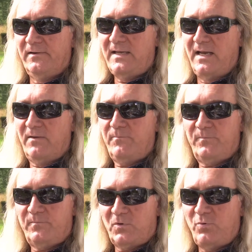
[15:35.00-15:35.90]
kind of
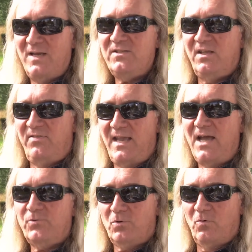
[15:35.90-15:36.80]
crazy
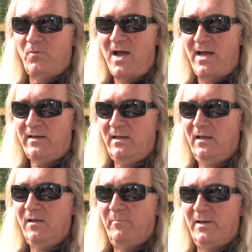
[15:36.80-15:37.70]
theatrical rock.
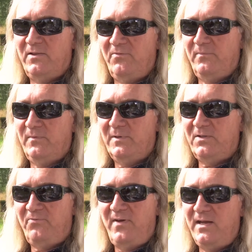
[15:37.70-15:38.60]
But
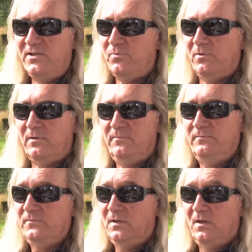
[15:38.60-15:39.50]
the fans were
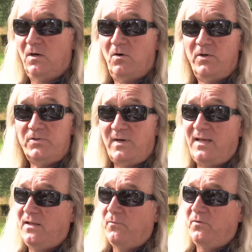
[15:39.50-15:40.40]
always great,
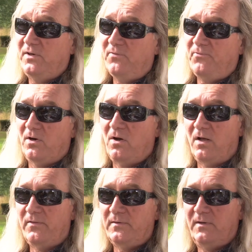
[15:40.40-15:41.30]
and they were different.
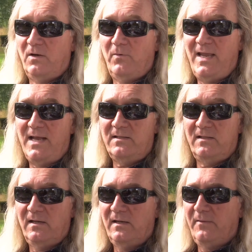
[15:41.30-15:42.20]
We had,
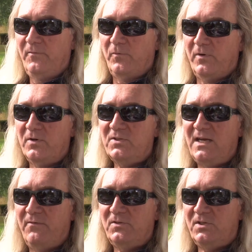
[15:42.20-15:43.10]
when we go to
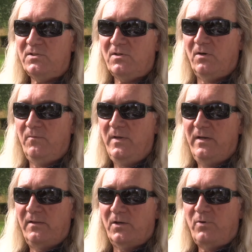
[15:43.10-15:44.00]
San Francisco,
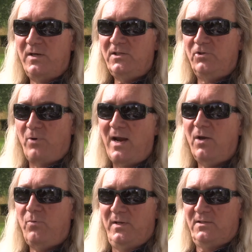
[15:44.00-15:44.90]
the crazy
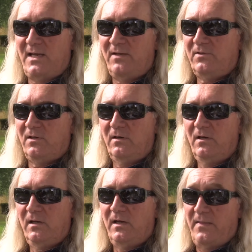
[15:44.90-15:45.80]
drag queens out there,
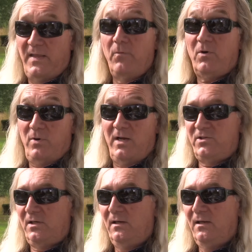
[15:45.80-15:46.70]
and they were
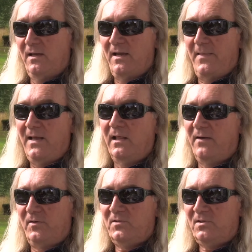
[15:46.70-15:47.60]
crazy, and they
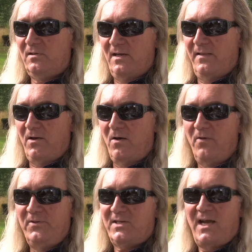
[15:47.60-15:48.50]
loved us. And
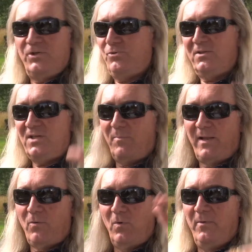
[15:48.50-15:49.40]
all these guys dressed up
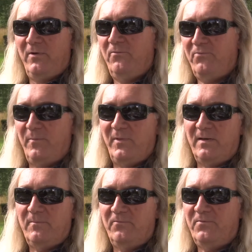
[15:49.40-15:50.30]
like women from
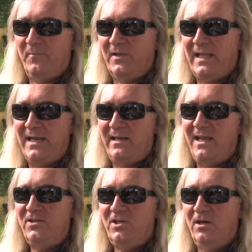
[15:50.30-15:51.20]
the late
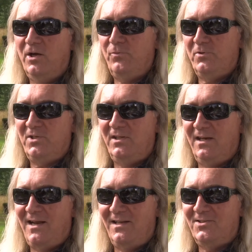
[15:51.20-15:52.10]
1800s in the
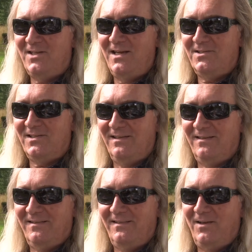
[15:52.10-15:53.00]
United States, and
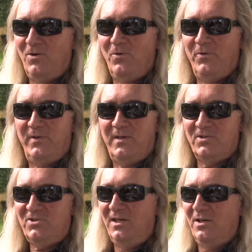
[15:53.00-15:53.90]
the old
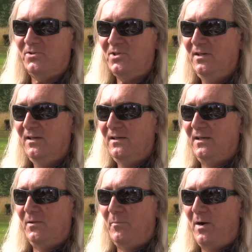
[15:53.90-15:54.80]
casinos
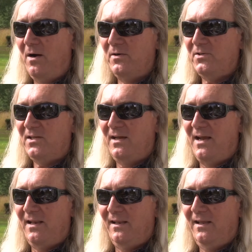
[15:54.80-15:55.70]
and the bars,
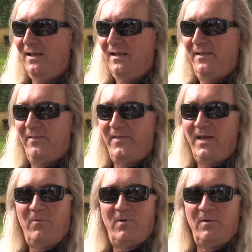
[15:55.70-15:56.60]
and
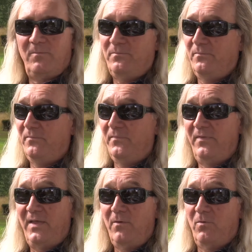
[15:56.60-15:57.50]
they were
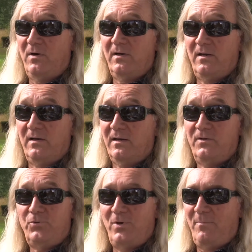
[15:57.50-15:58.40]

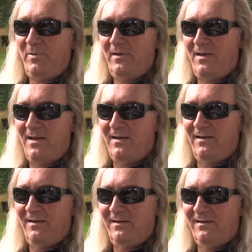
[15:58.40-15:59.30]
a trip.
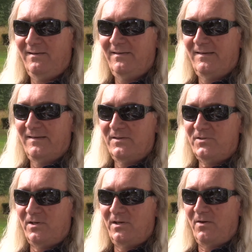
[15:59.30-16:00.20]
And
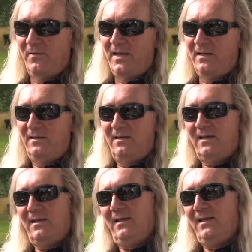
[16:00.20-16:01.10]
so, you know, and
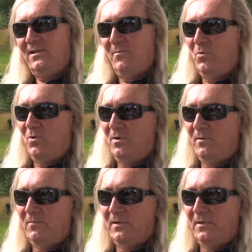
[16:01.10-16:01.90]
then you get the more